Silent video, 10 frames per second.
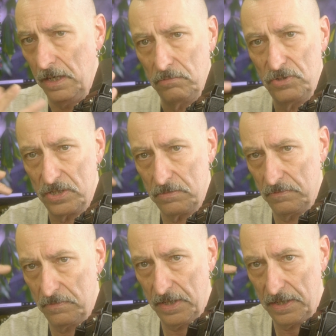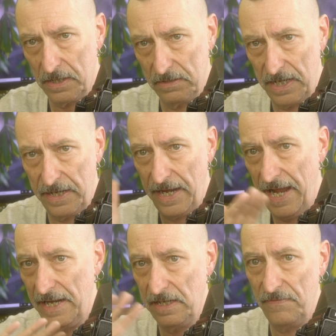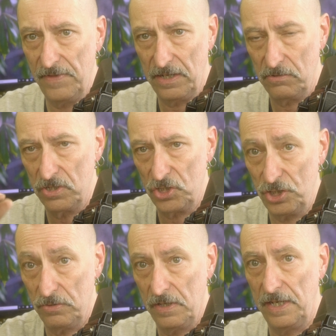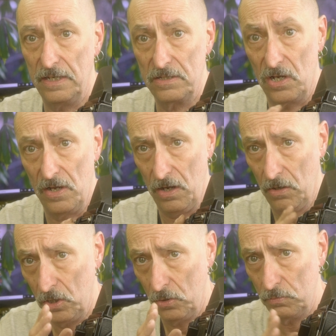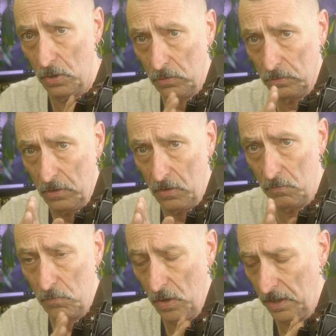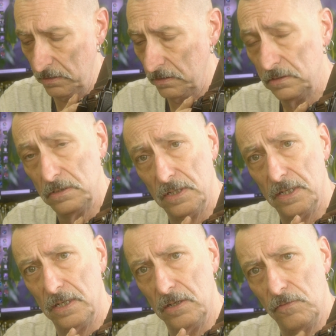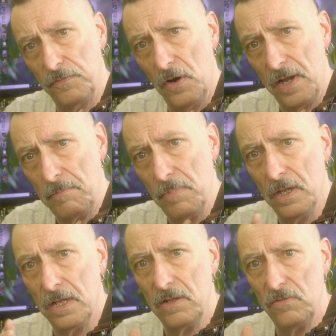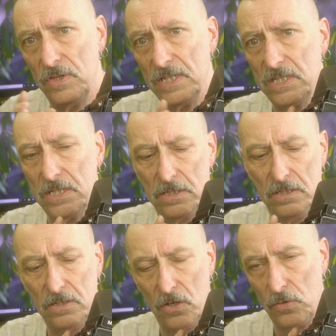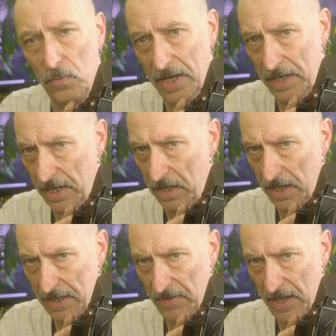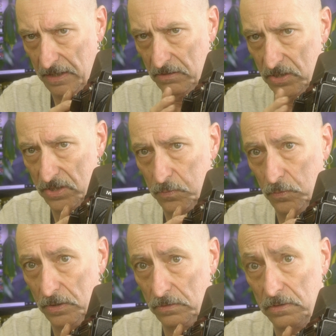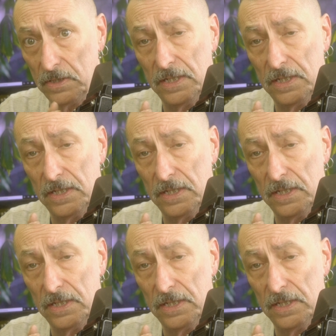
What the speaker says: just it goes out of your head and then you just shoot the entire roll on one frame. This is nowhere near like that. This will